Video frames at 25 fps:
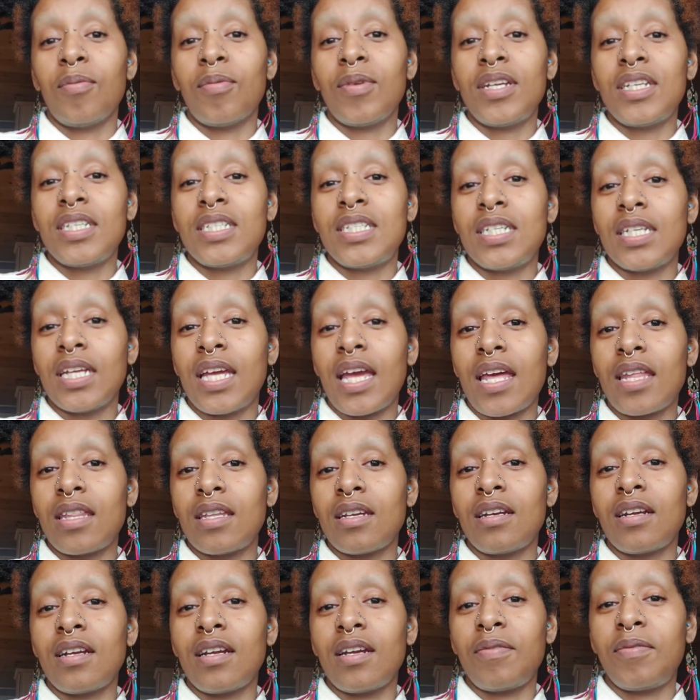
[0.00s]
read
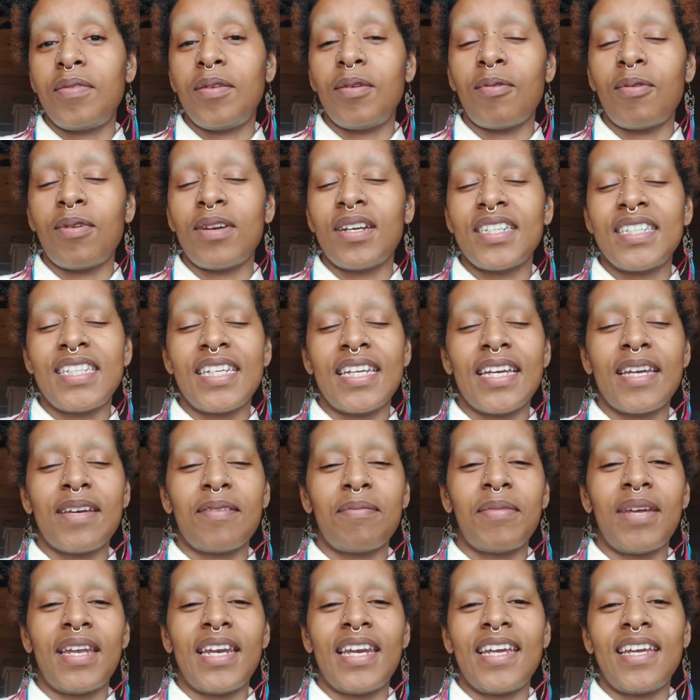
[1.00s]
together, if you want to take
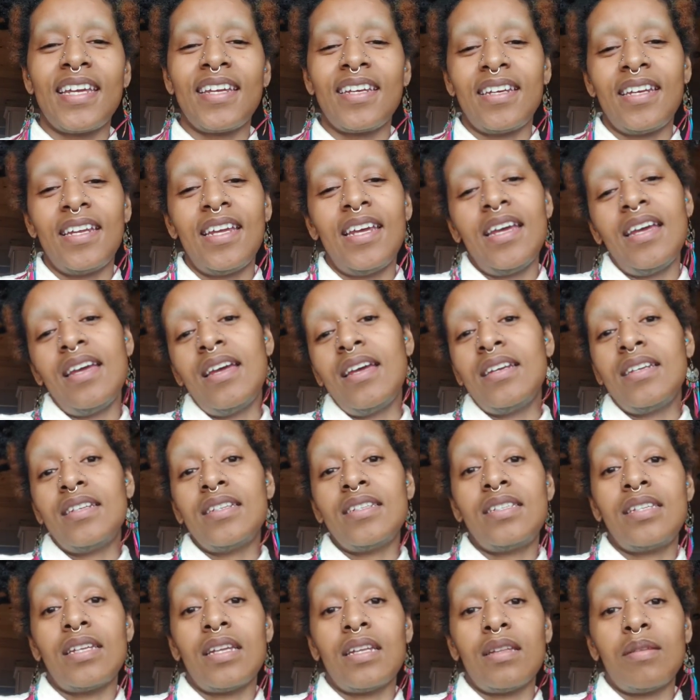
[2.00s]
a minute,
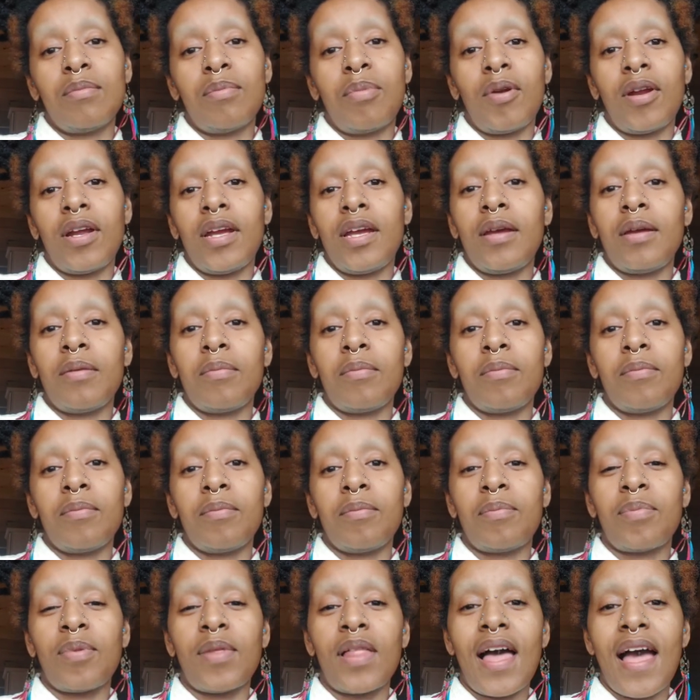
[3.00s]
to celebrate
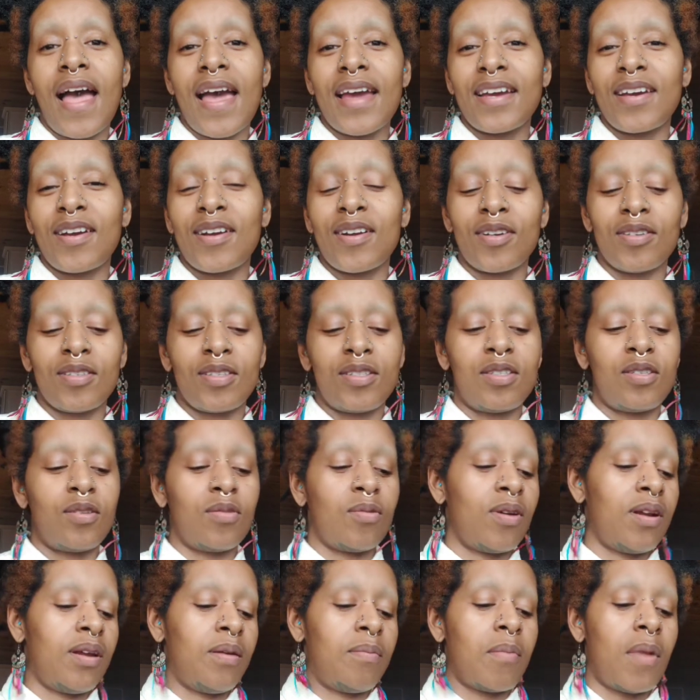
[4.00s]
Black Her
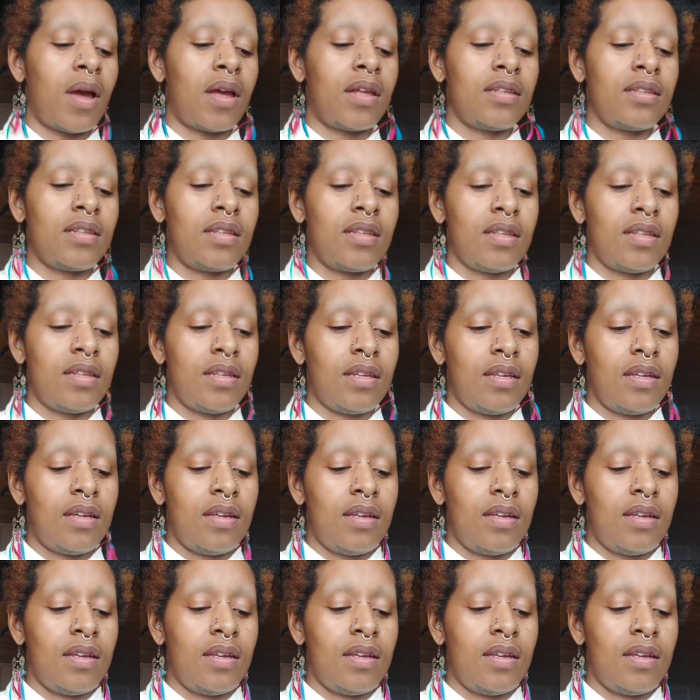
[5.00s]
Story Month